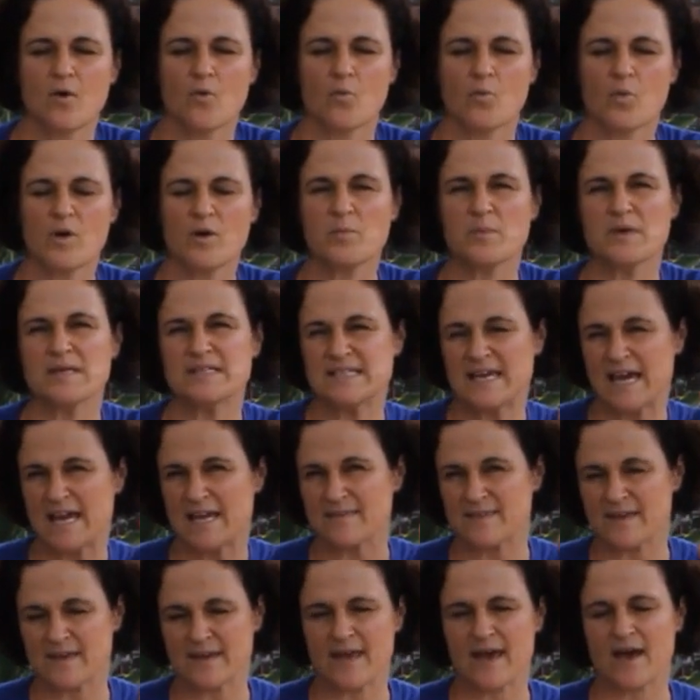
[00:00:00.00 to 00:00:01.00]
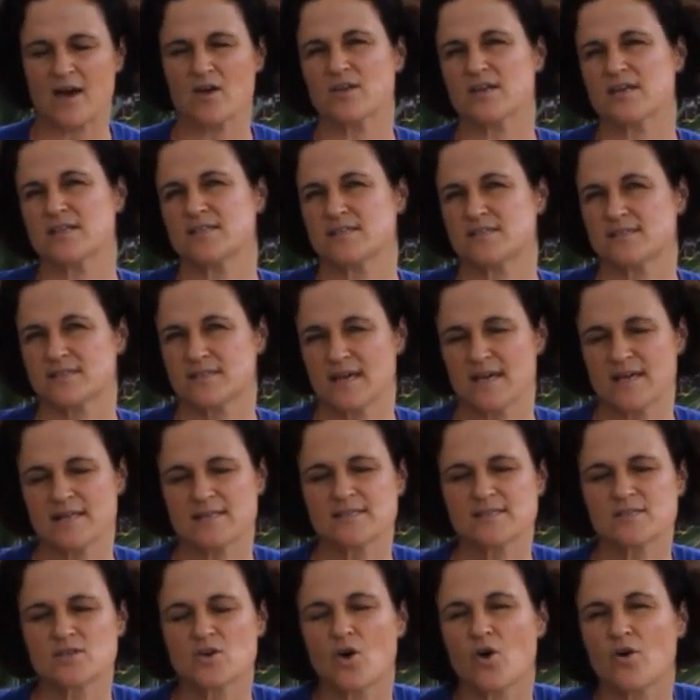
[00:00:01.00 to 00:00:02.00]
when we take that out,
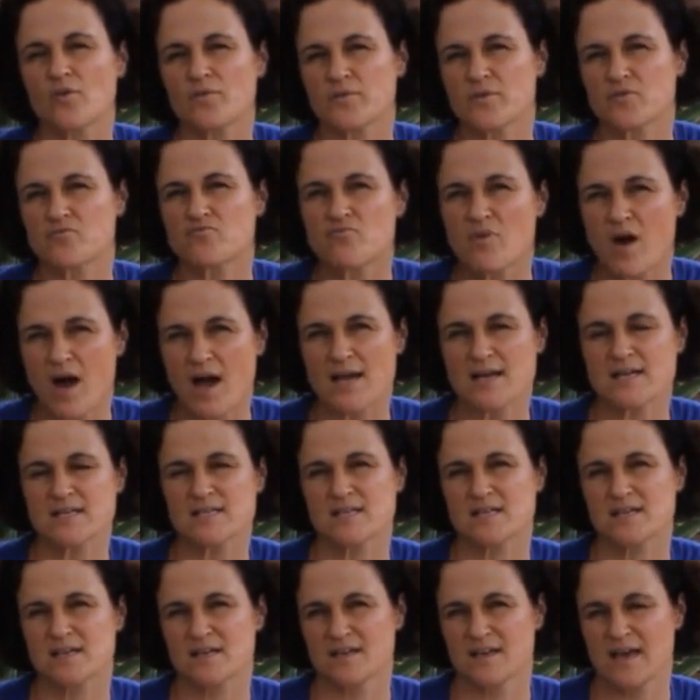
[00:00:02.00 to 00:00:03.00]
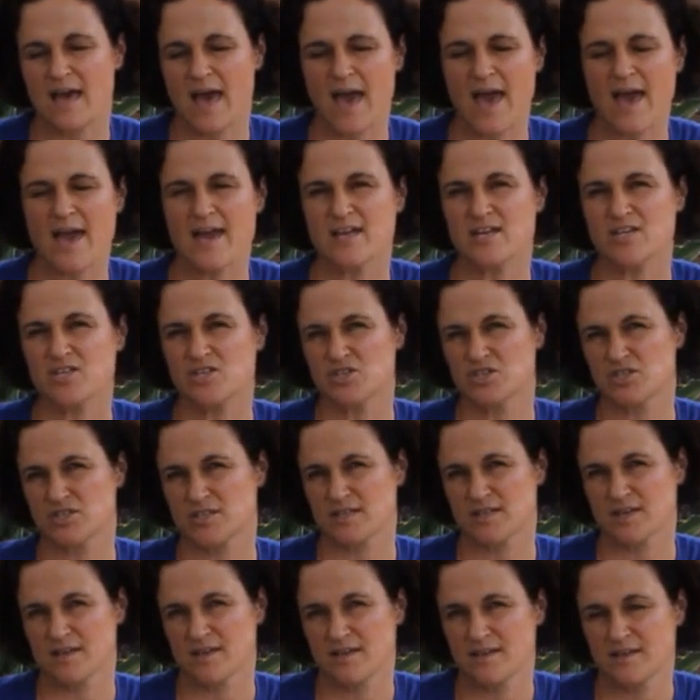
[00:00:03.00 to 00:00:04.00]
it's got the right aged
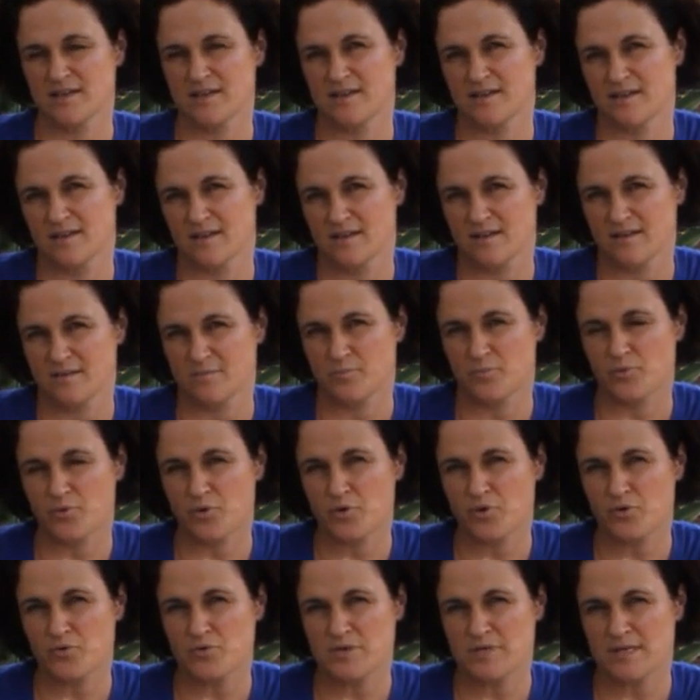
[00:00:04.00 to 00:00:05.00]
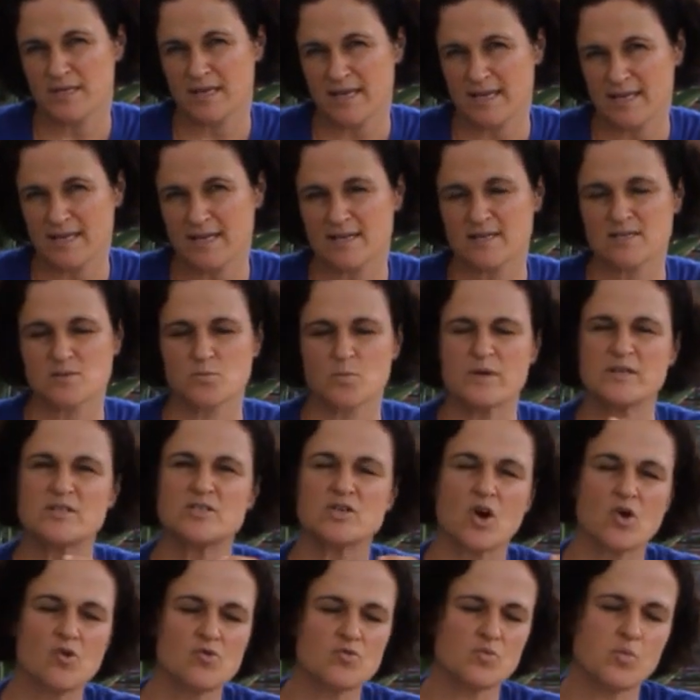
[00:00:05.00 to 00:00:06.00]
brood in it. We
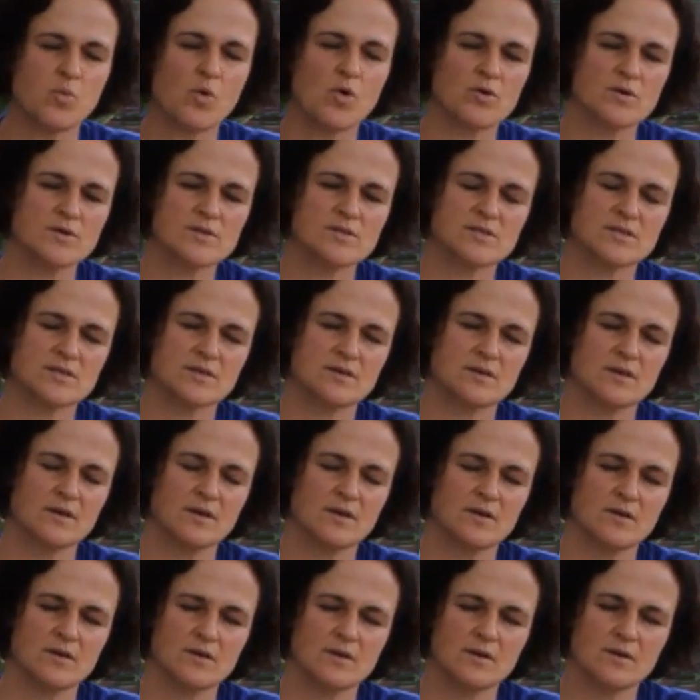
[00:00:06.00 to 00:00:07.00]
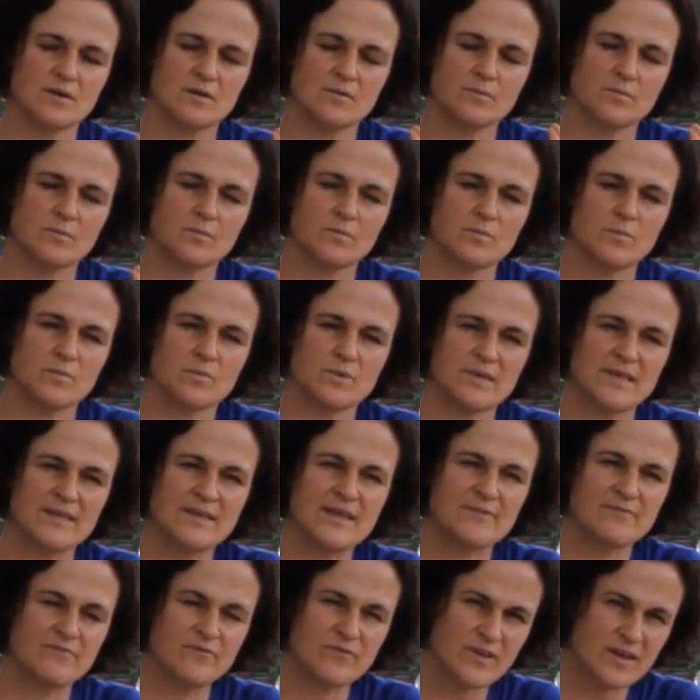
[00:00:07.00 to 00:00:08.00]
don't want
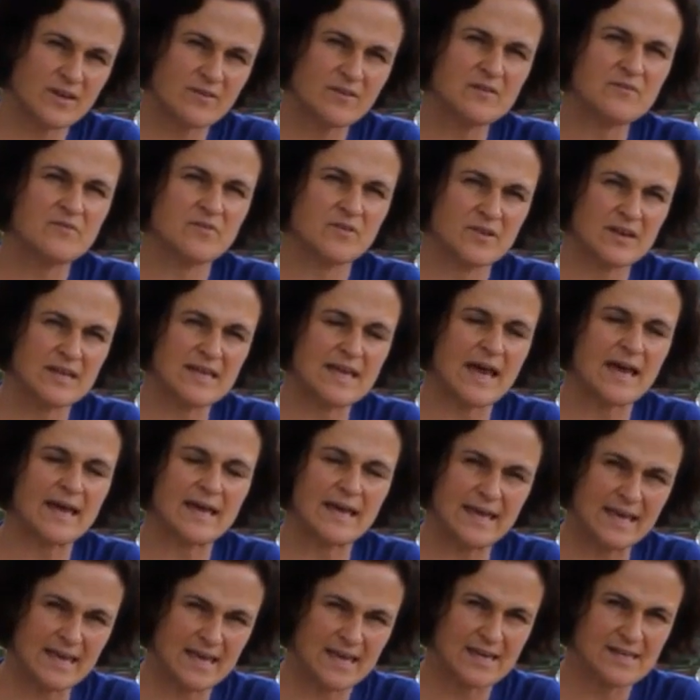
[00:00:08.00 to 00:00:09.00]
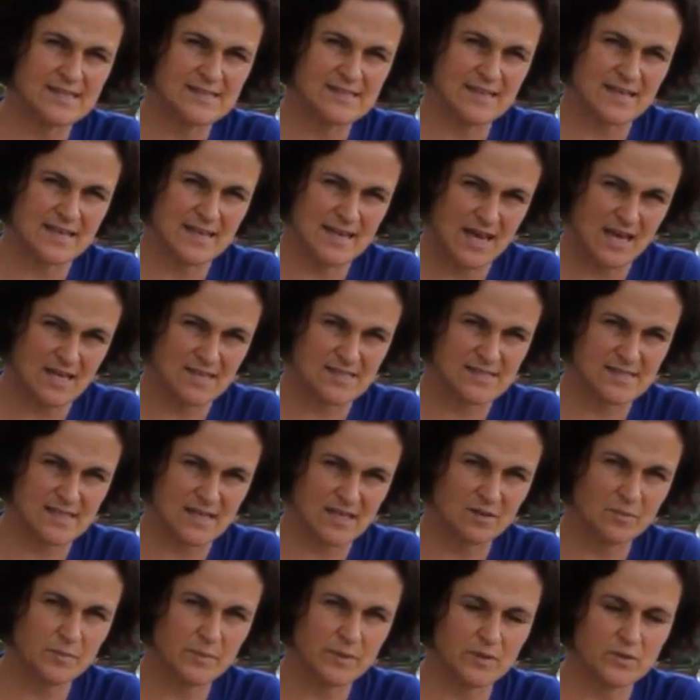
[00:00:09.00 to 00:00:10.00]
very, very young eggs in our
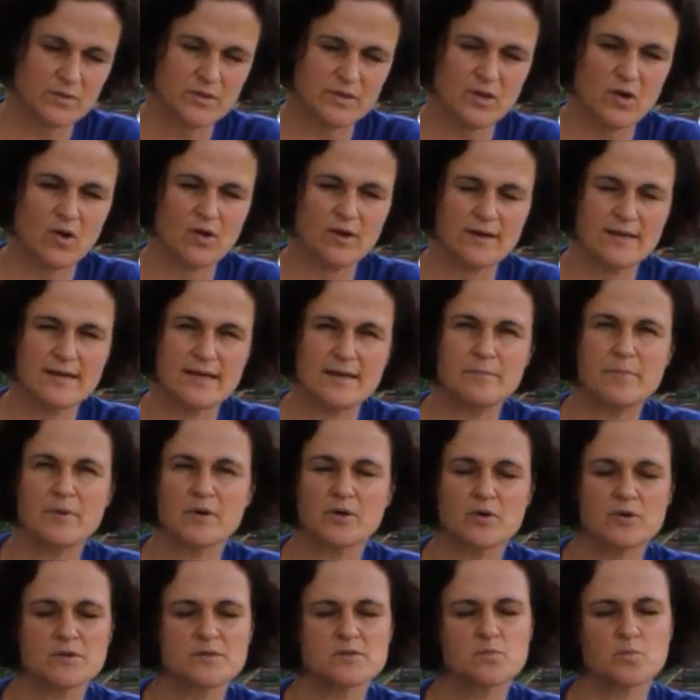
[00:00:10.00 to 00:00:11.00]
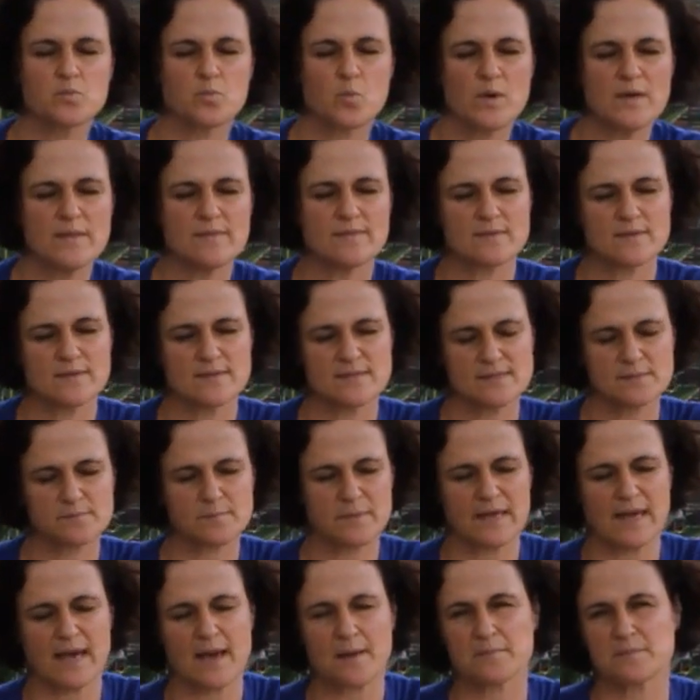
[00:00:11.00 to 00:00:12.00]
cell builder colony, because when this
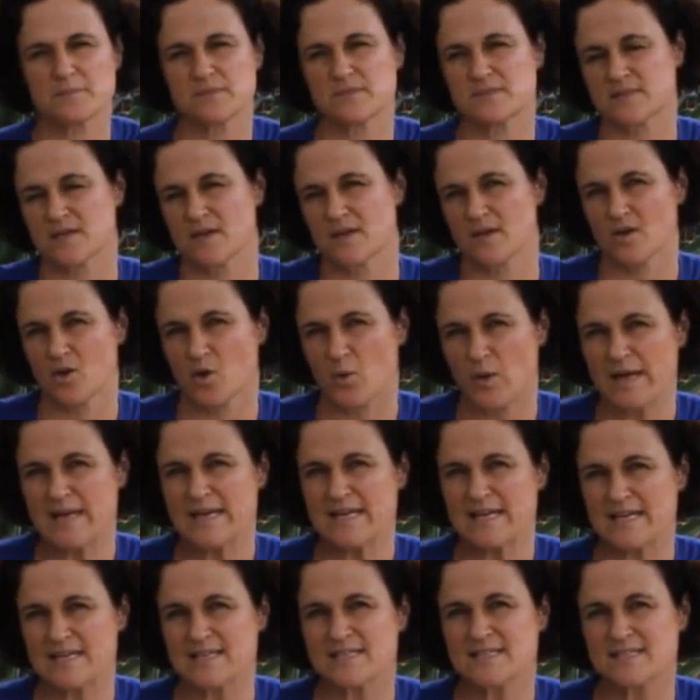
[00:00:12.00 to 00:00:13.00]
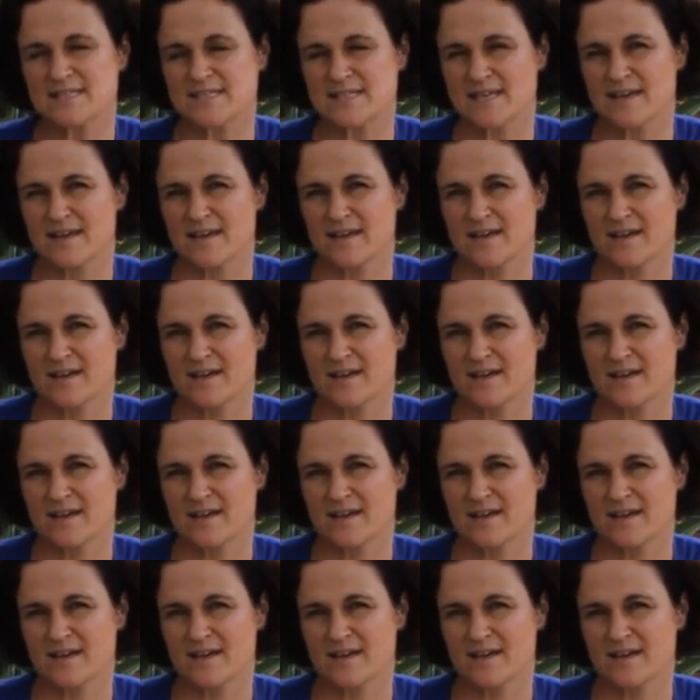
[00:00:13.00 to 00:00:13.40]
becomes queenless,